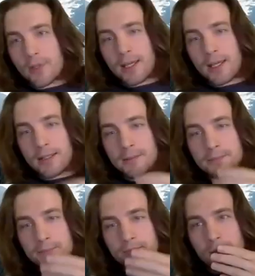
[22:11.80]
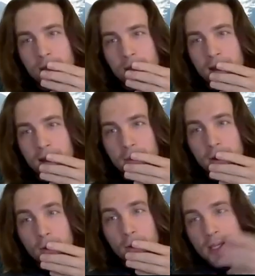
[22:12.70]
finite group data.
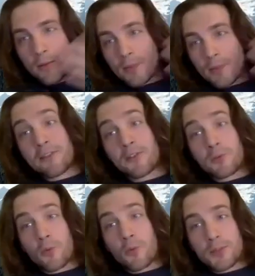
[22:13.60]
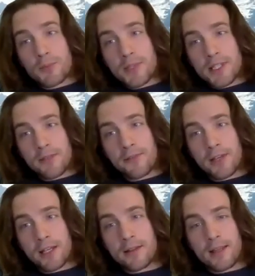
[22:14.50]
But we can be even more
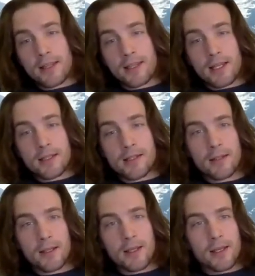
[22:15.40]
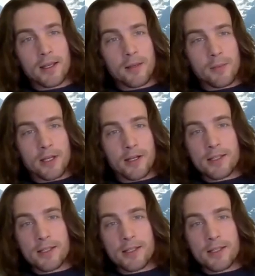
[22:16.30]
specific than this, because